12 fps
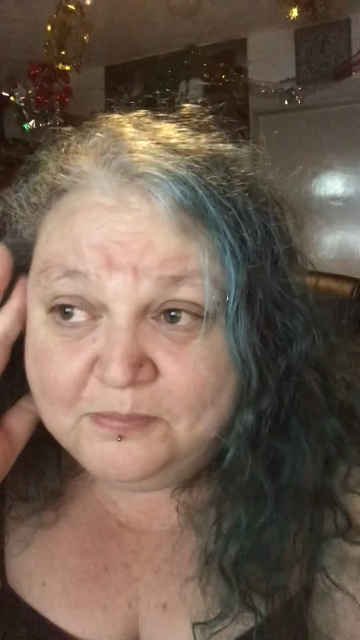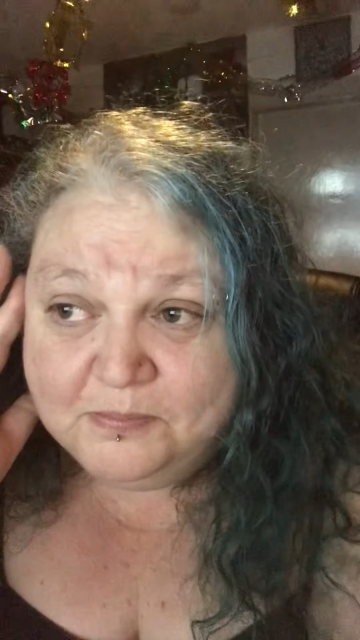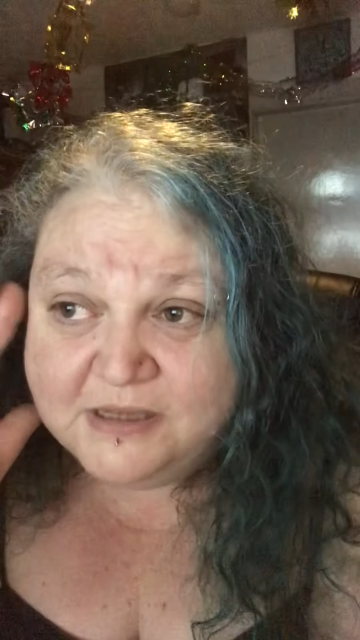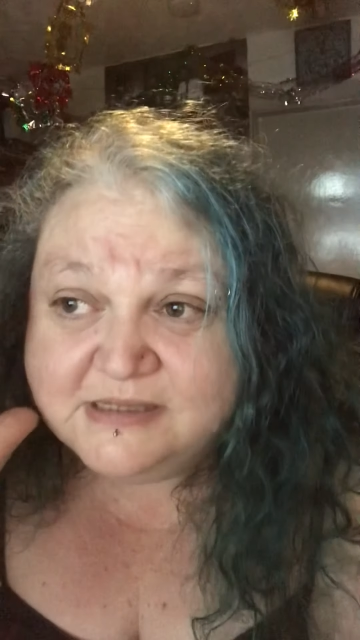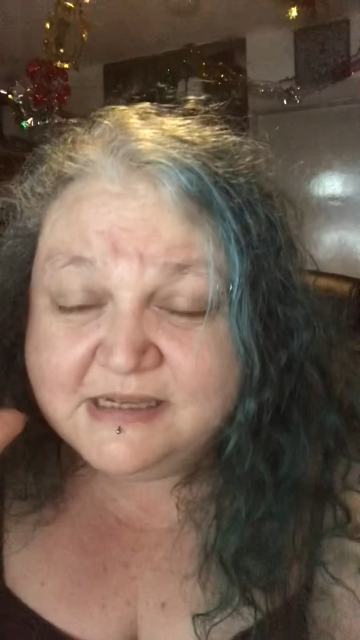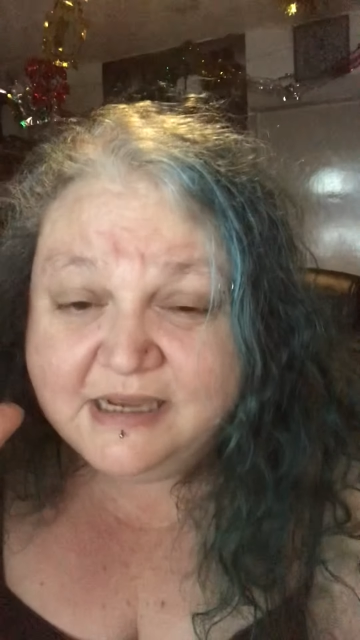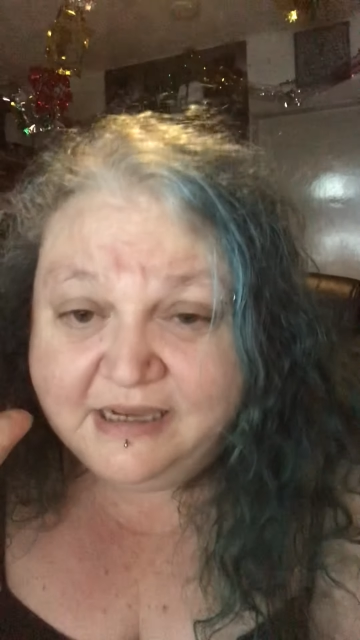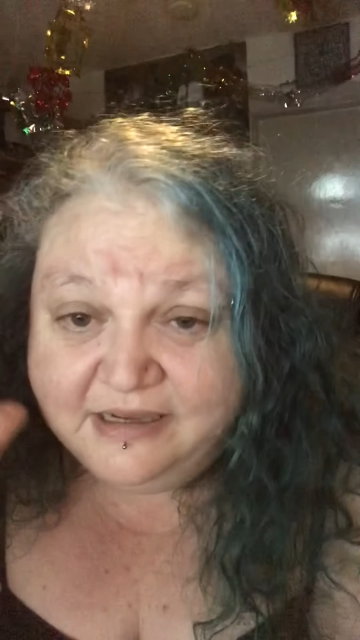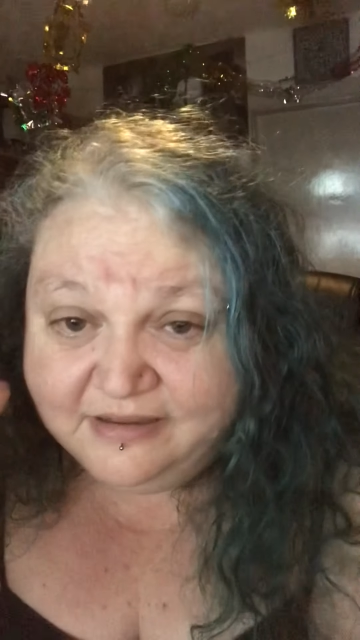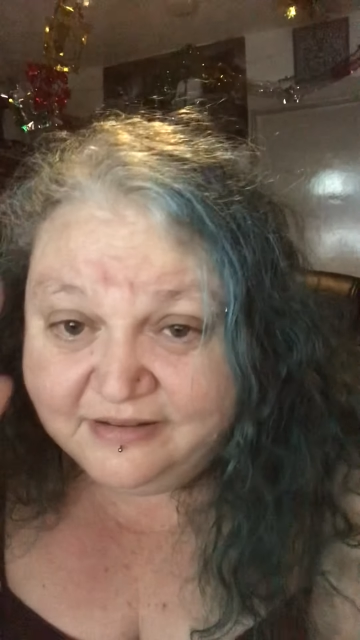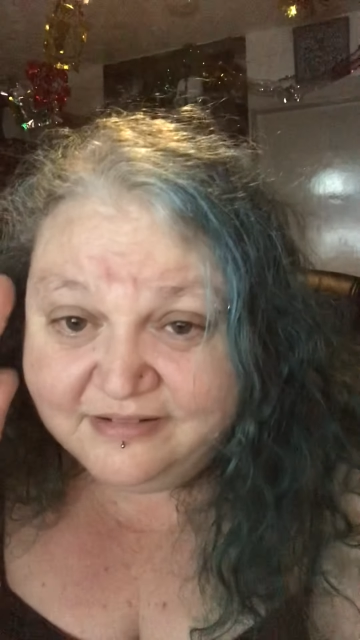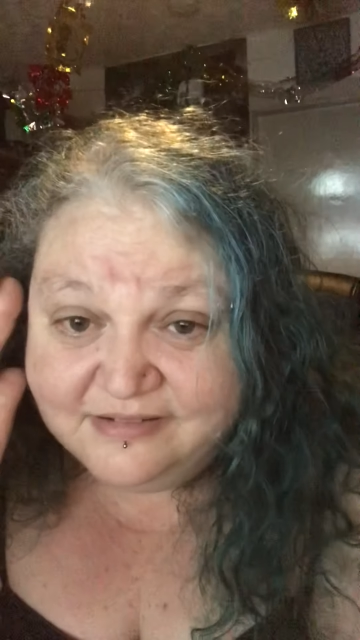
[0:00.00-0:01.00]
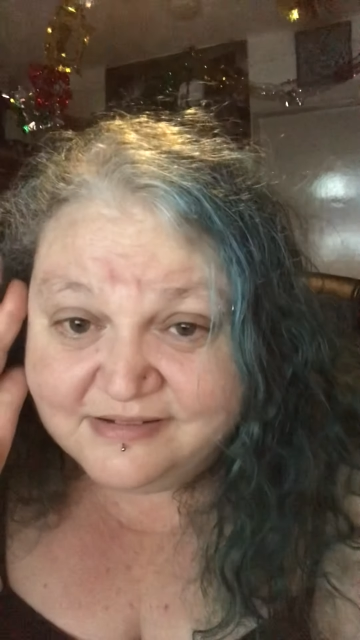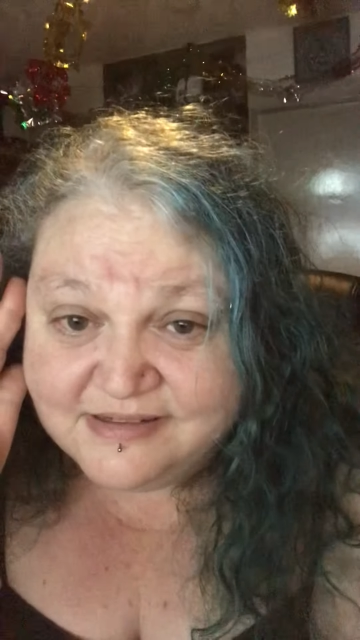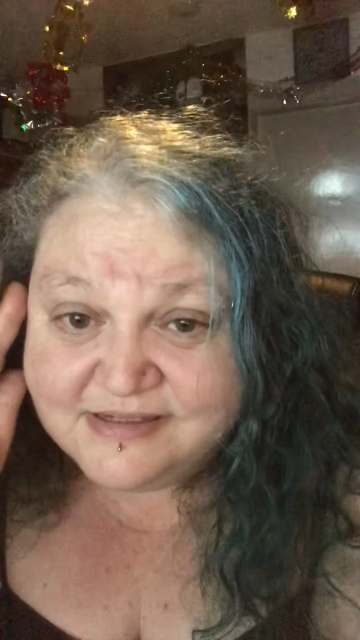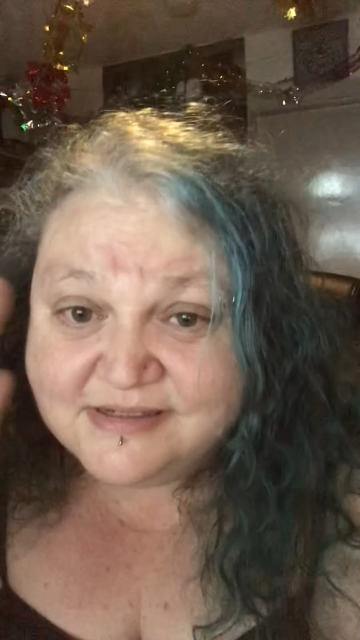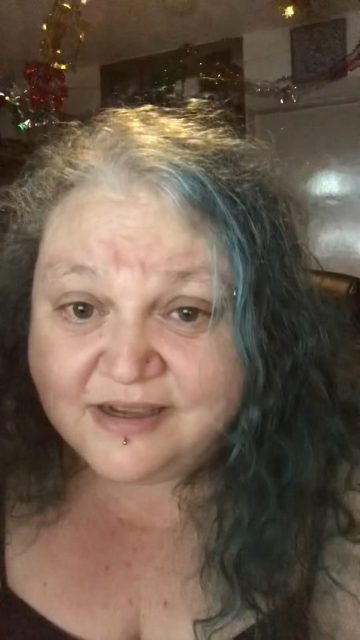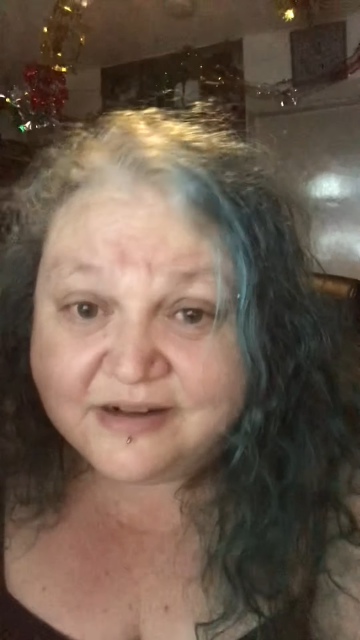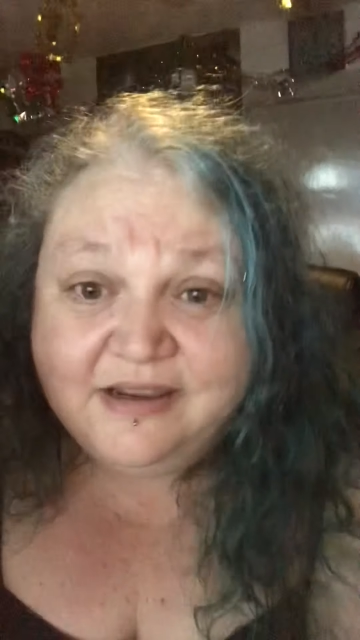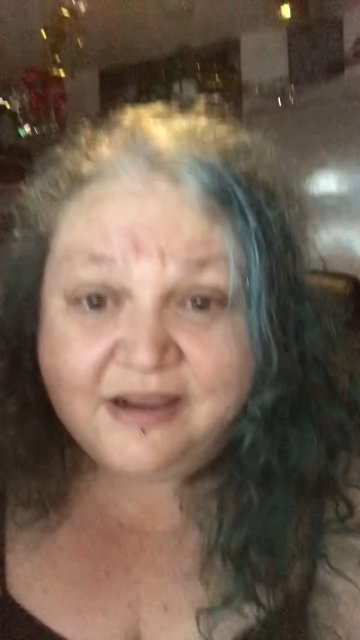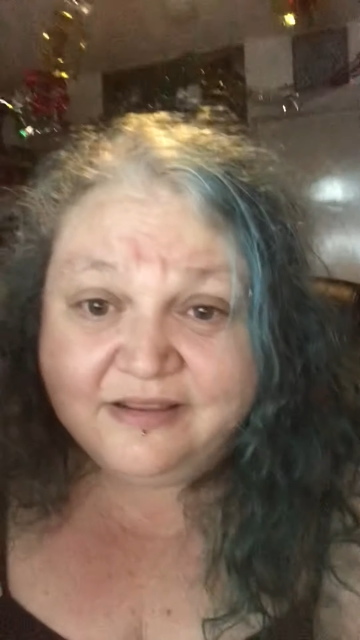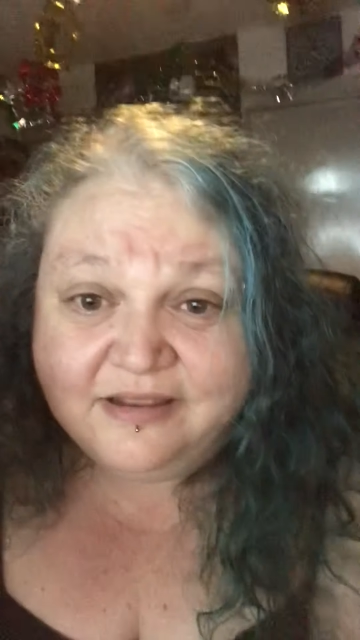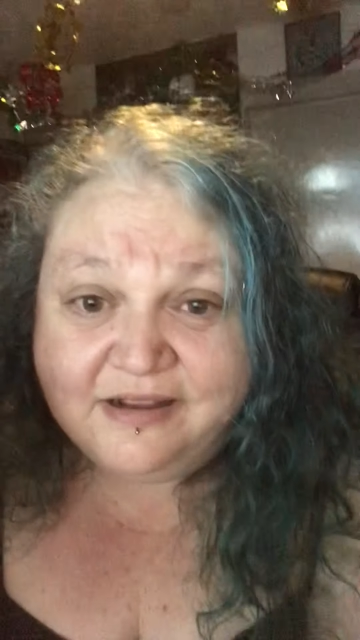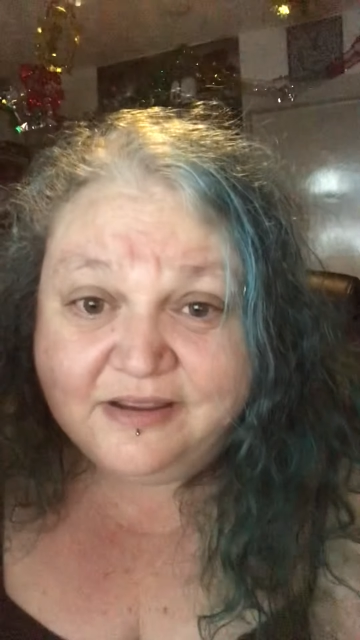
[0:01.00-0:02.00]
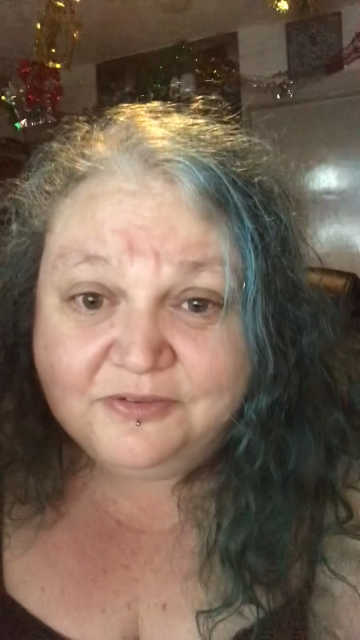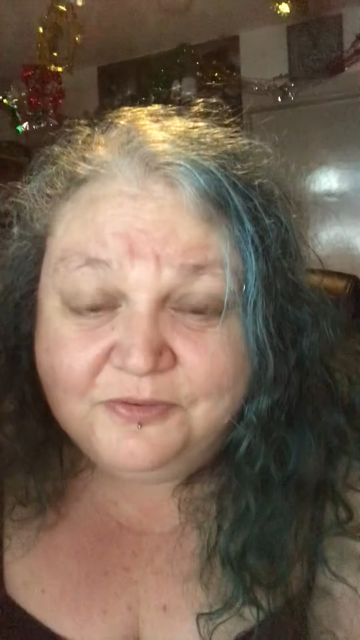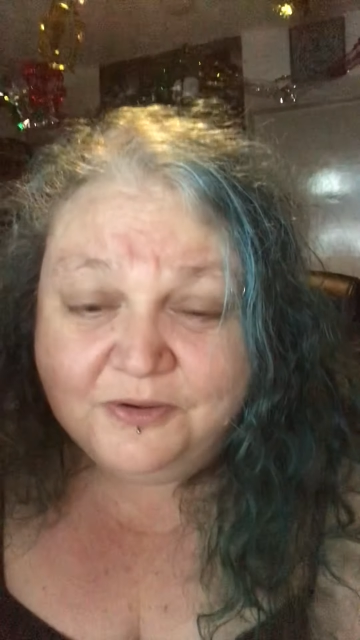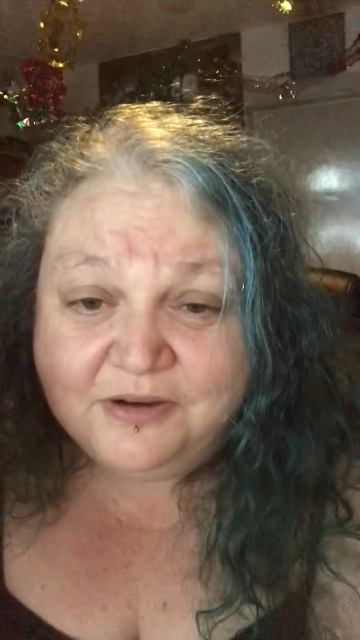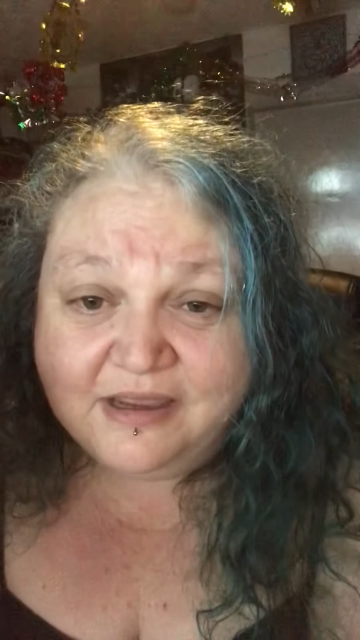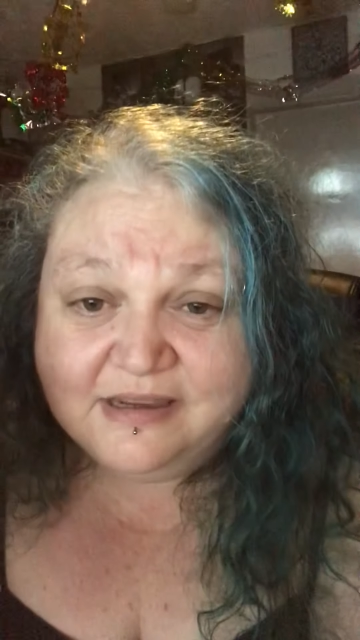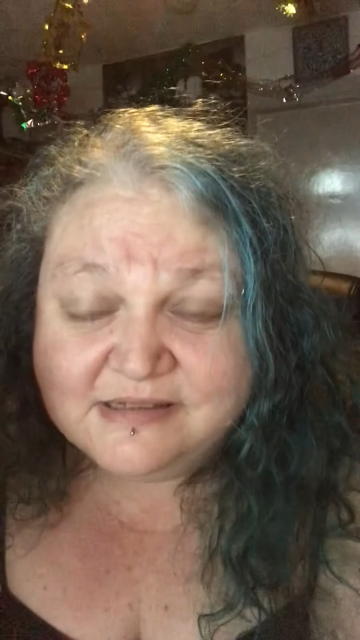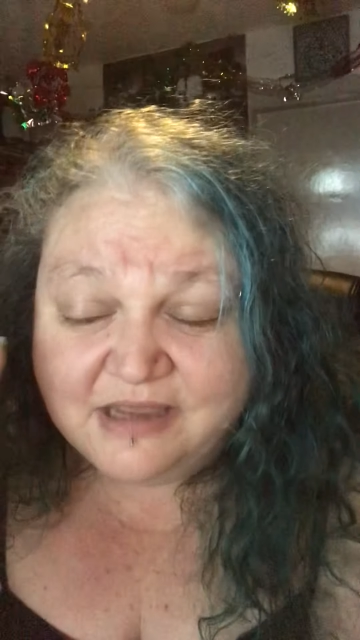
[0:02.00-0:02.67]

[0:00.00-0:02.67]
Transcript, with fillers: busy studying the last few days.